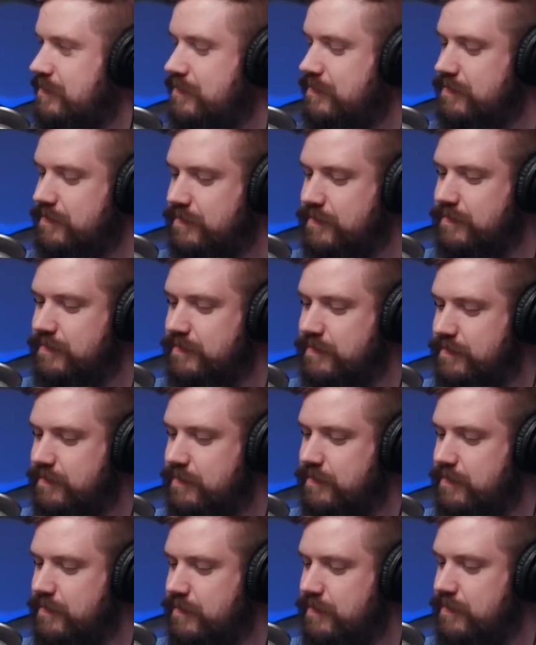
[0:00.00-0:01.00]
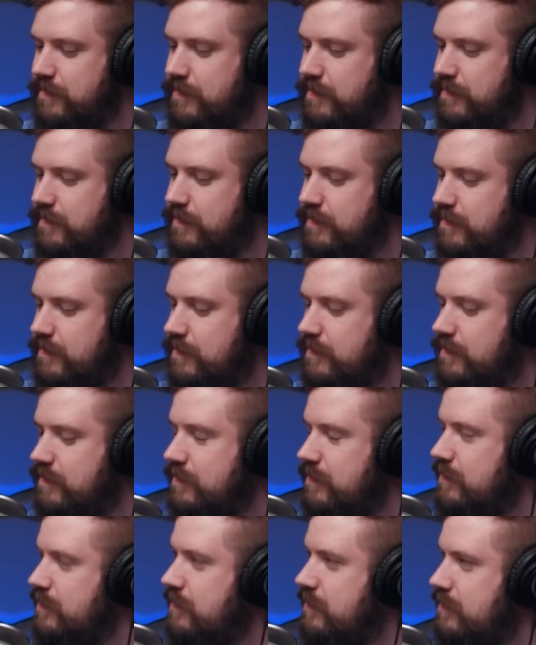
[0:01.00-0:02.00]

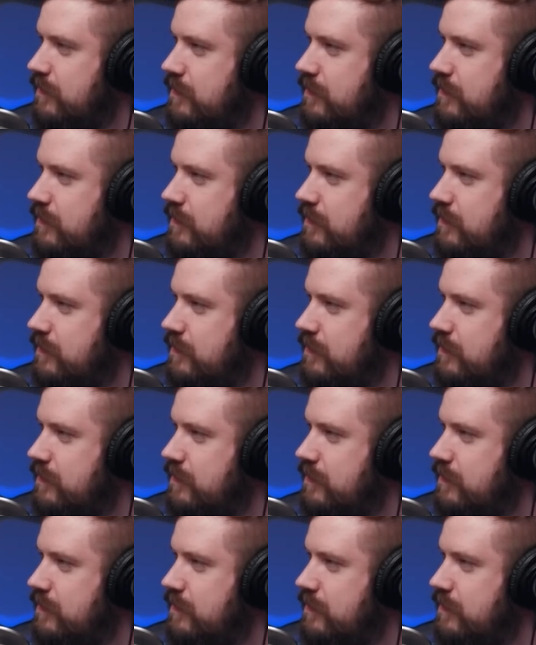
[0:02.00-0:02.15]
The person shown says nothing.